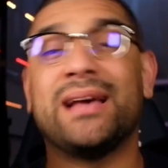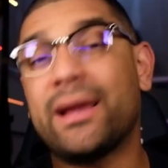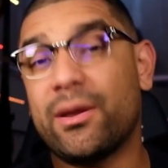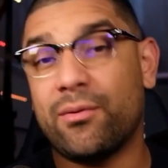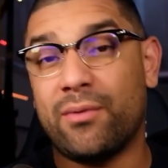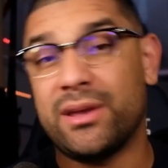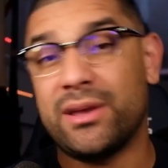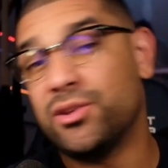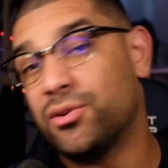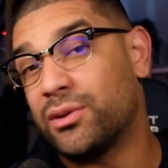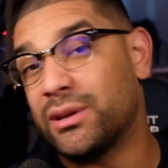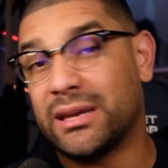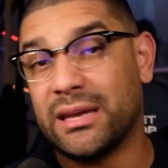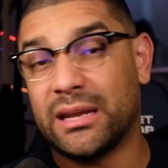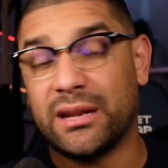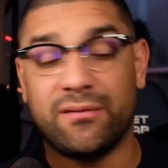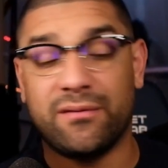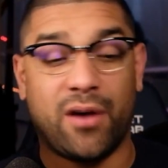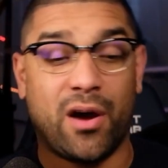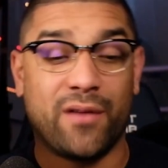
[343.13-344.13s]
way you could get
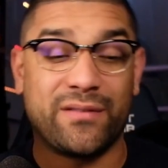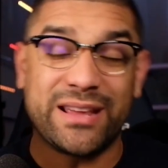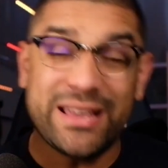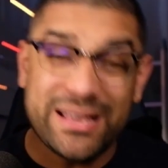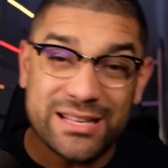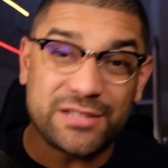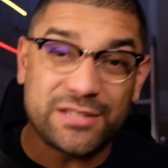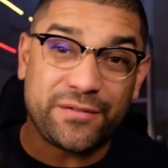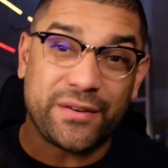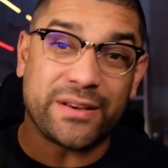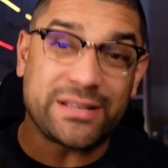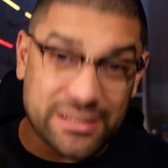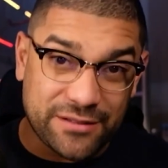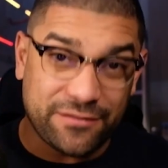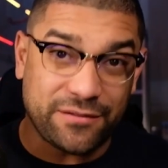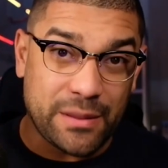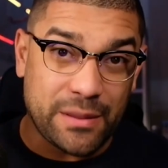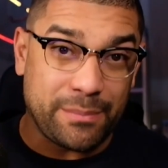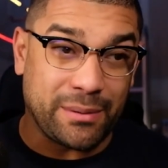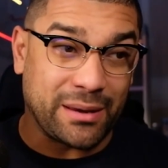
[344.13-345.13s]
involved is fix and
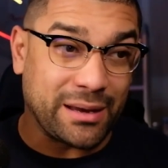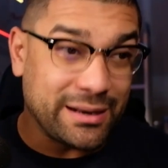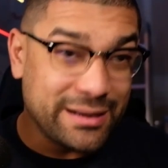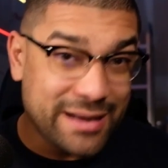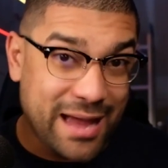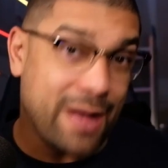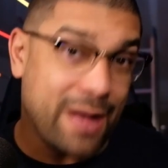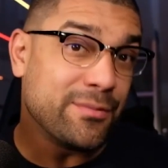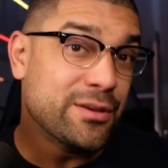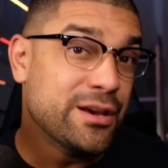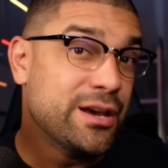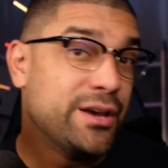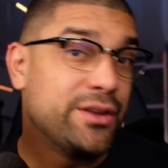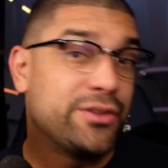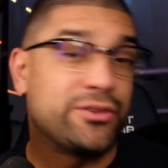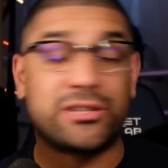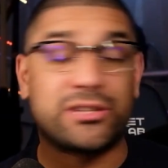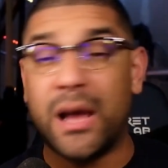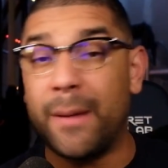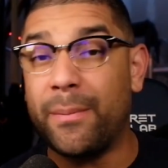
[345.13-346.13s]
flipping. Now, there's
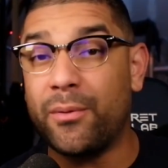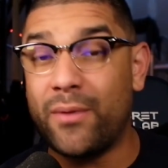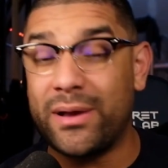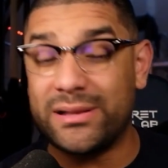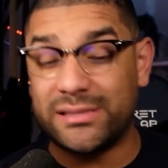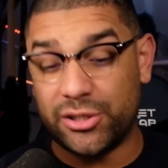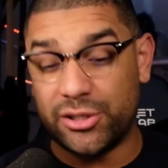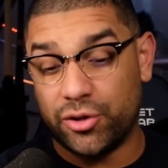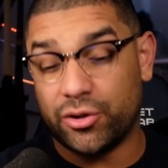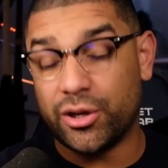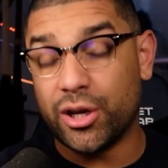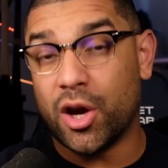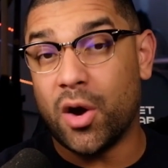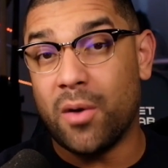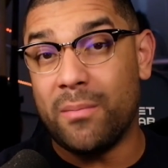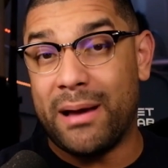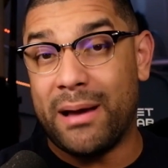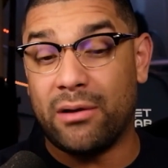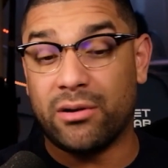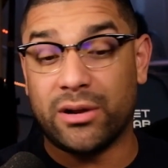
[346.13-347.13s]
a couple ways that you can go
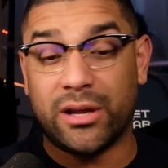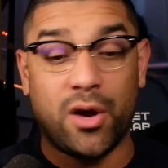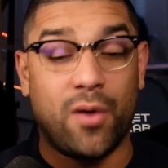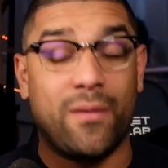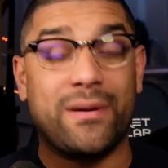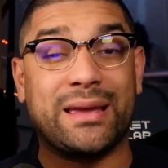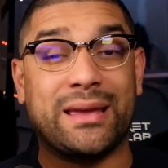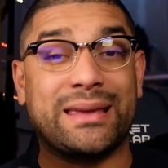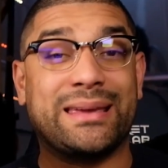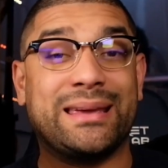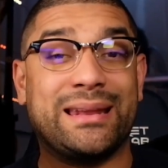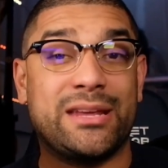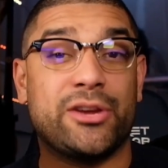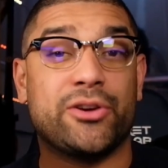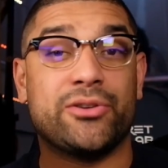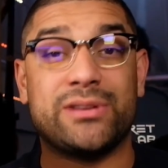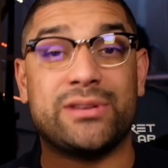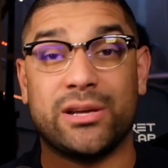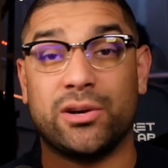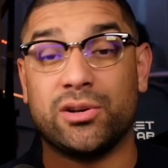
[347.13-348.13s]
about going and getting your
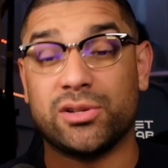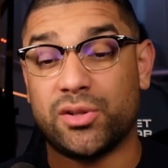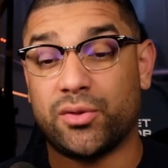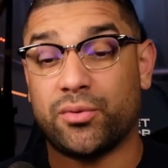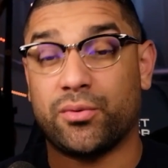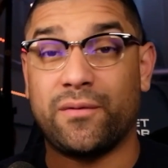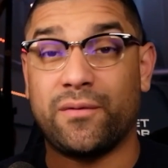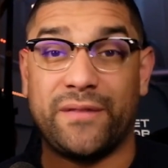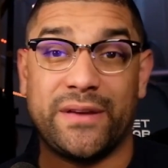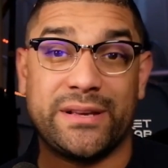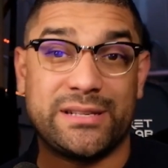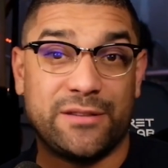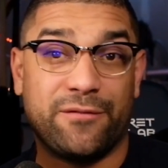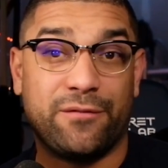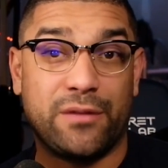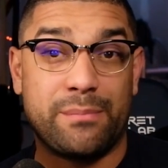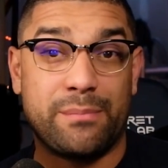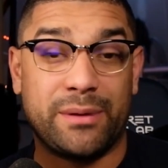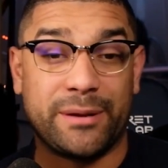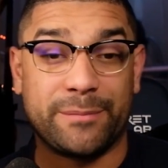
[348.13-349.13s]
deals through fix and
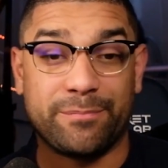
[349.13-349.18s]
flipping.